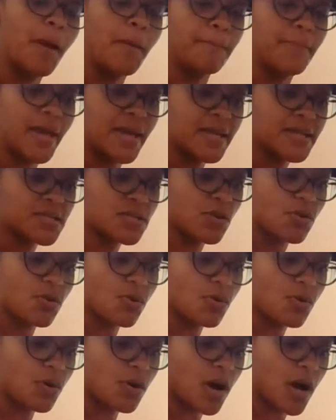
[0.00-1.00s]

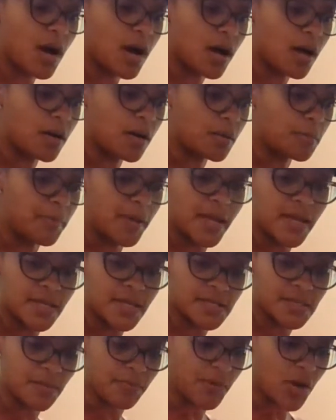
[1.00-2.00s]
basil,
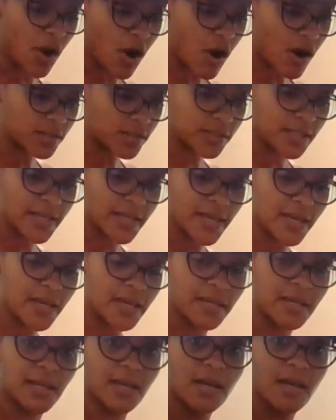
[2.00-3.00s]
some
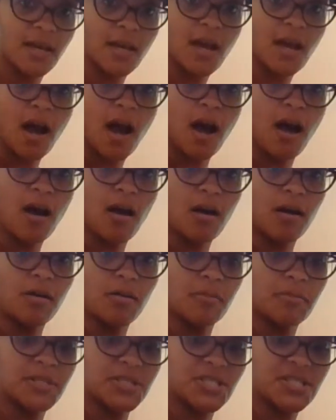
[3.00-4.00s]
garlic,
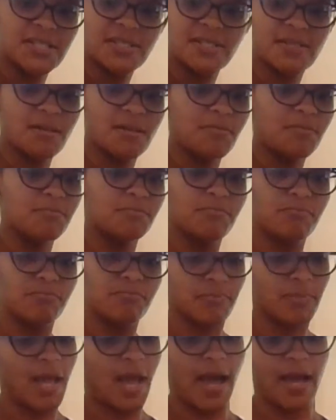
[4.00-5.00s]
just some,
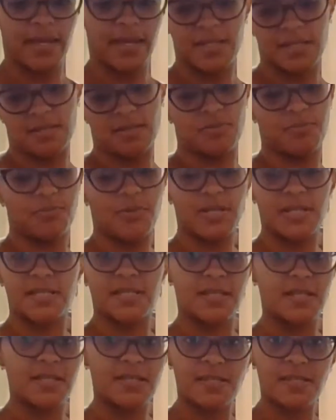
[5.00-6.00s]
I guess, what is
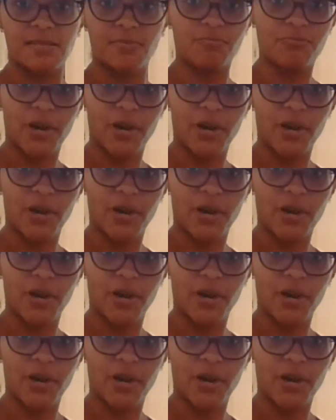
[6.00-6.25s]
this? Some